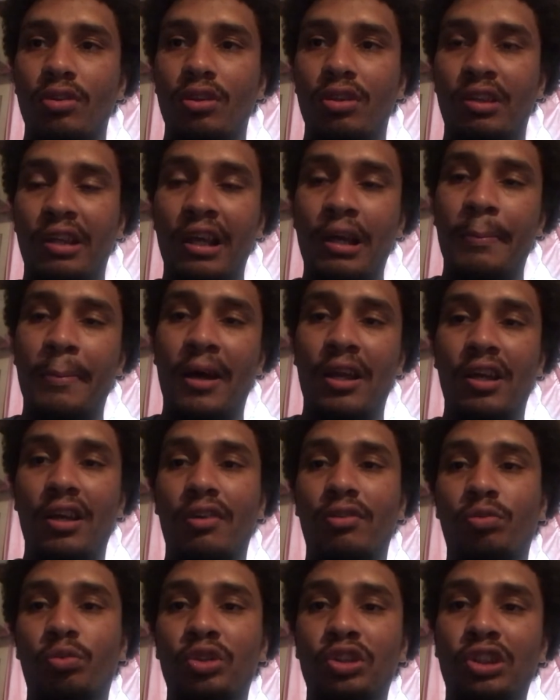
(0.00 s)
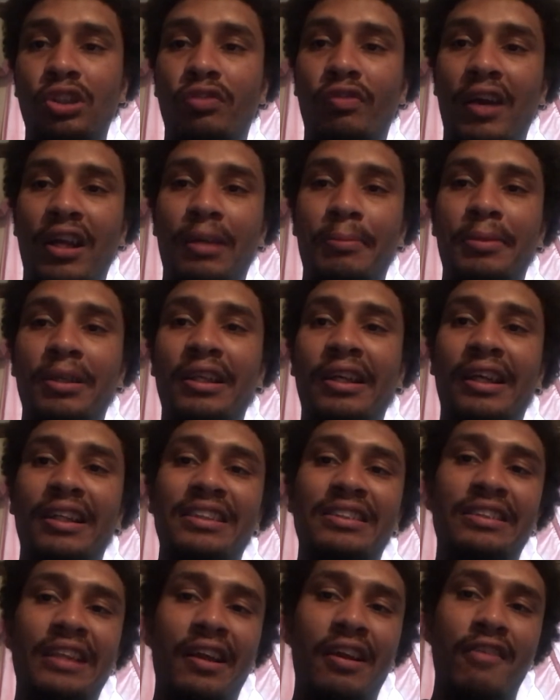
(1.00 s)
Think about it. Would you rather be getting
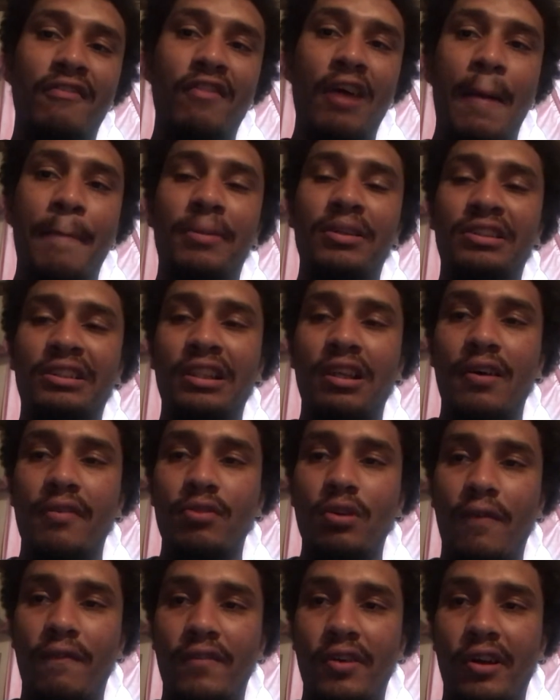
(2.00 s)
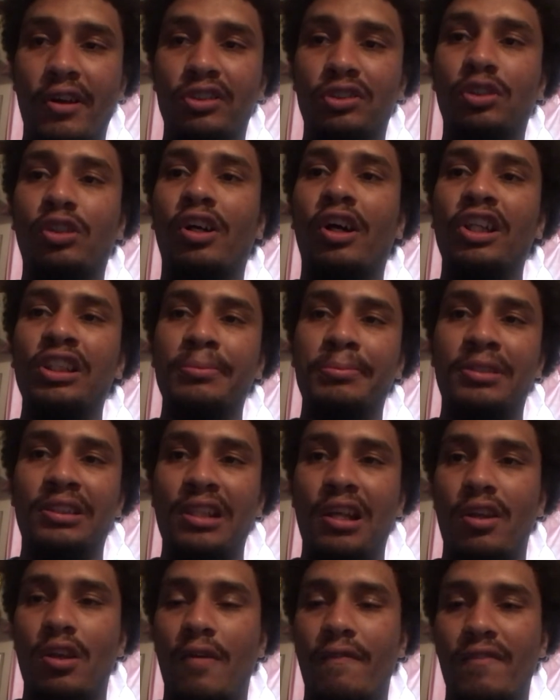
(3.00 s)
75% of your fares or 100% of
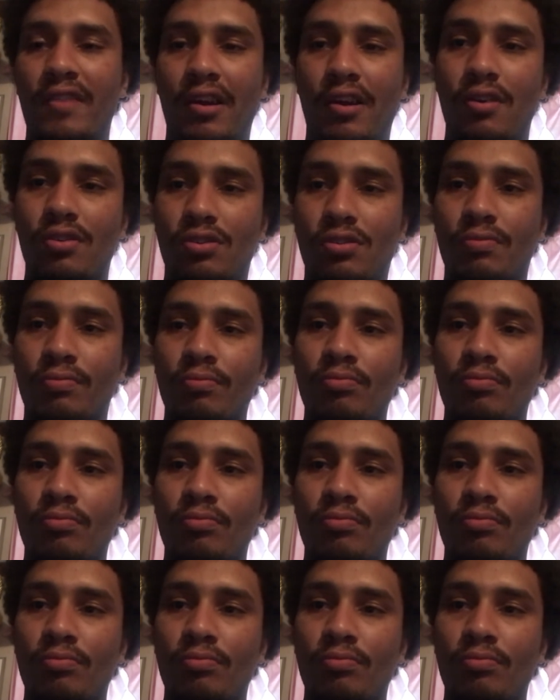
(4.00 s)
your fares?